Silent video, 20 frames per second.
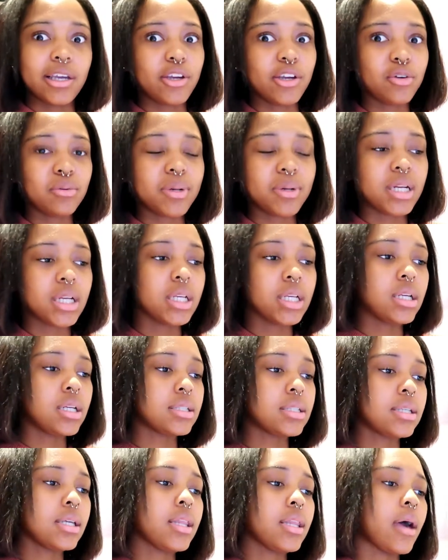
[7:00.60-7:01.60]
ain't nobody need
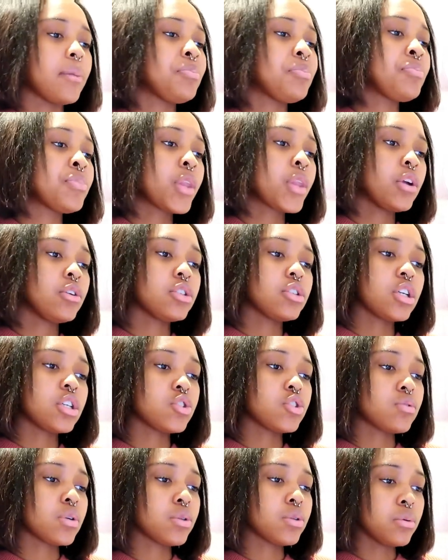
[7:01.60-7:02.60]
to see that. So I
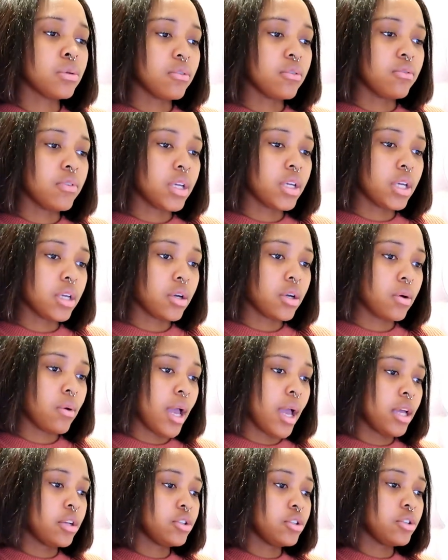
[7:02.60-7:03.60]
just run through the video
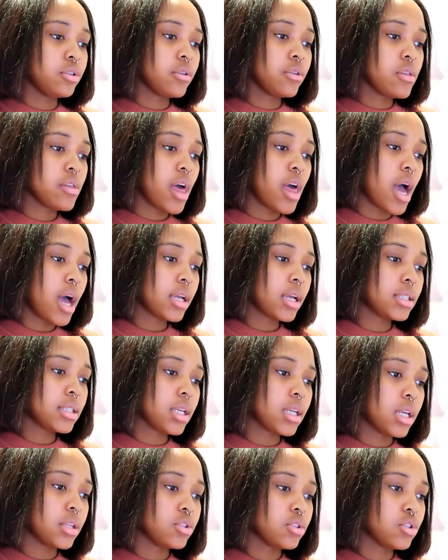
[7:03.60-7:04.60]
and do
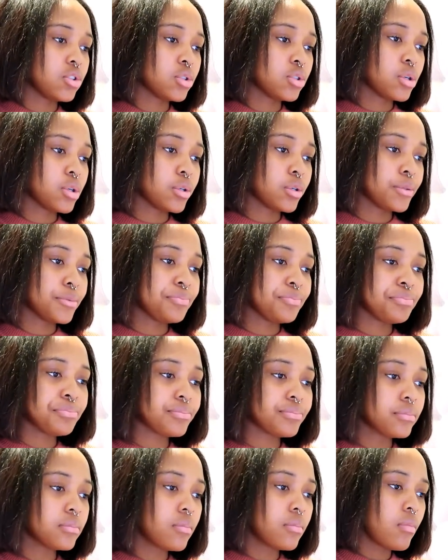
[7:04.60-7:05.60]
that. And so
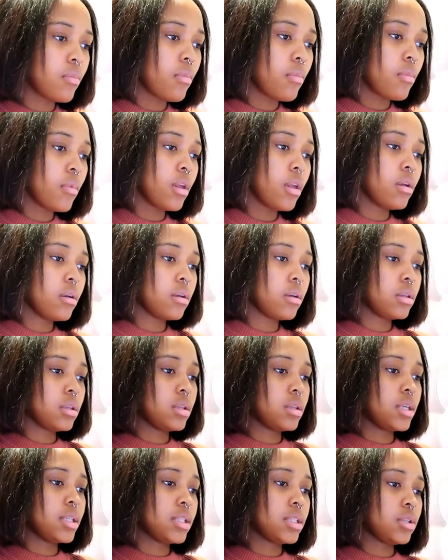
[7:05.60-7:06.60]

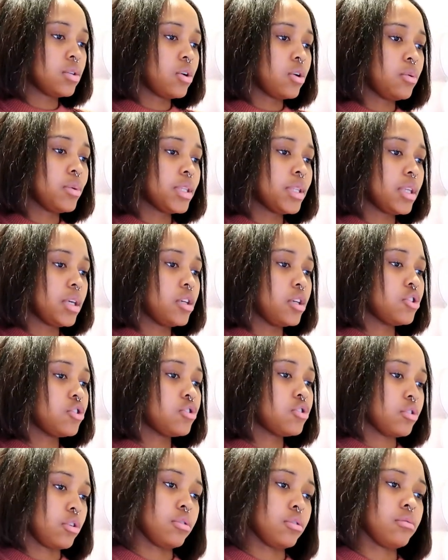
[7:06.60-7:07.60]
let's go with the
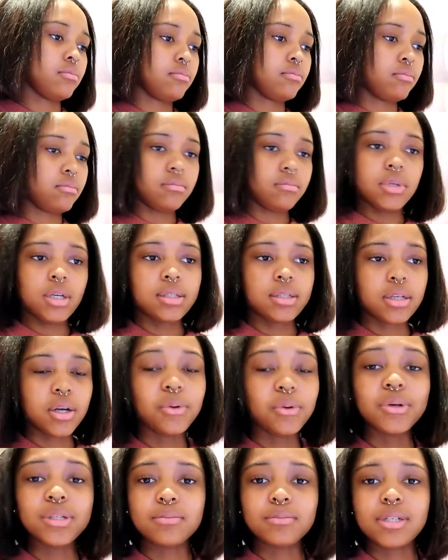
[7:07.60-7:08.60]
intro, because I
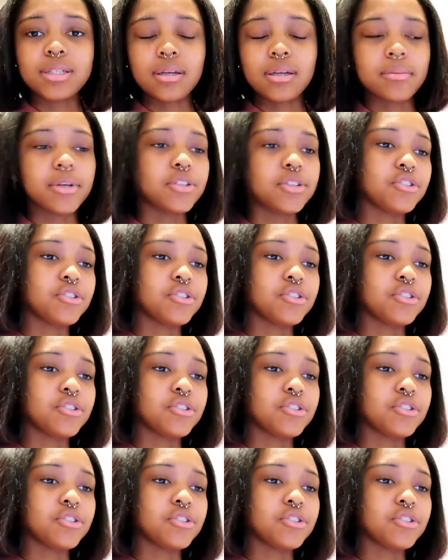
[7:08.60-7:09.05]
always mess up my